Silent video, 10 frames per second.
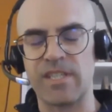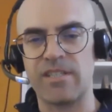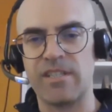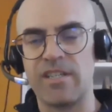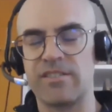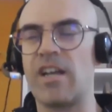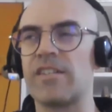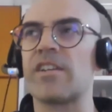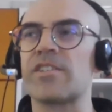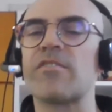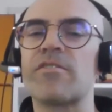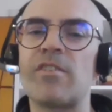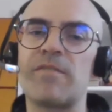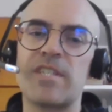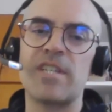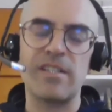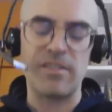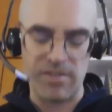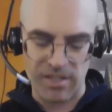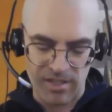Yeah, yeah, sure. So I've seen
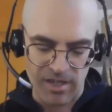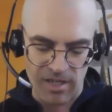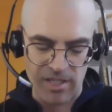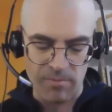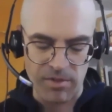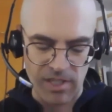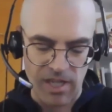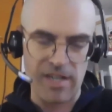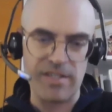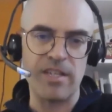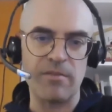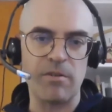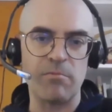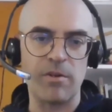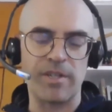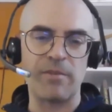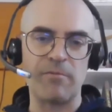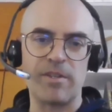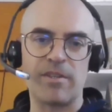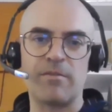there's a couple clients that we're working
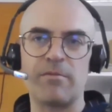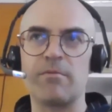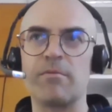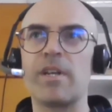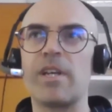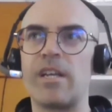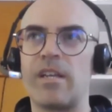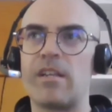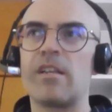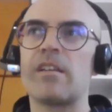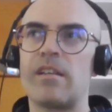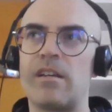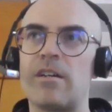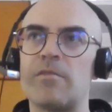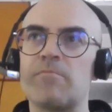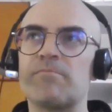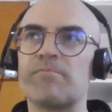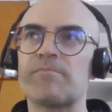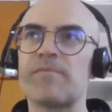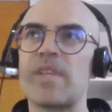with who um,
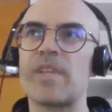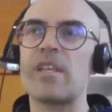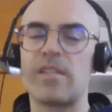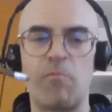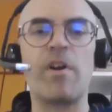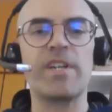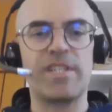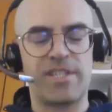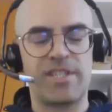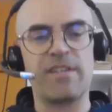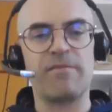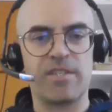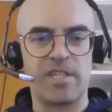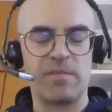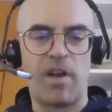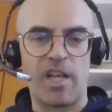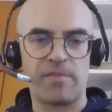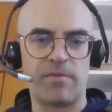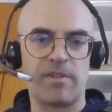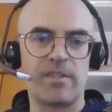they wanted to see if this is
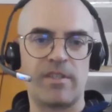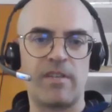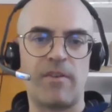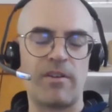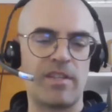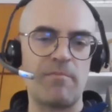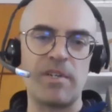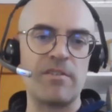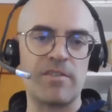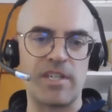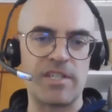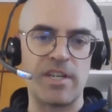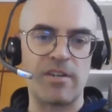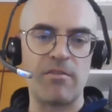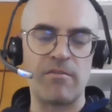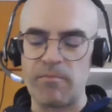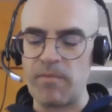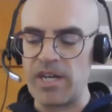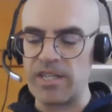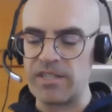possible. They've been using Synchro for
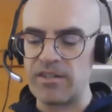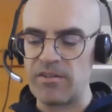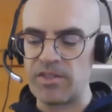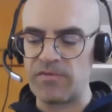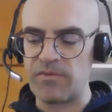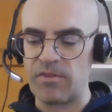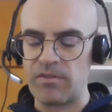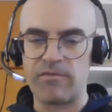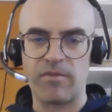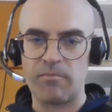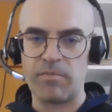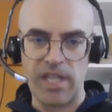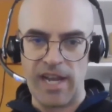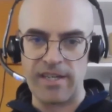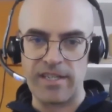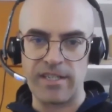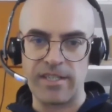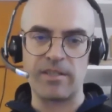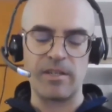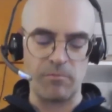many years for
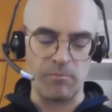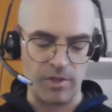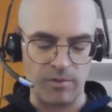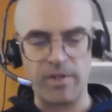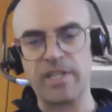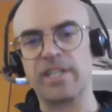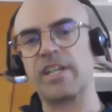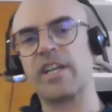planning and work winning,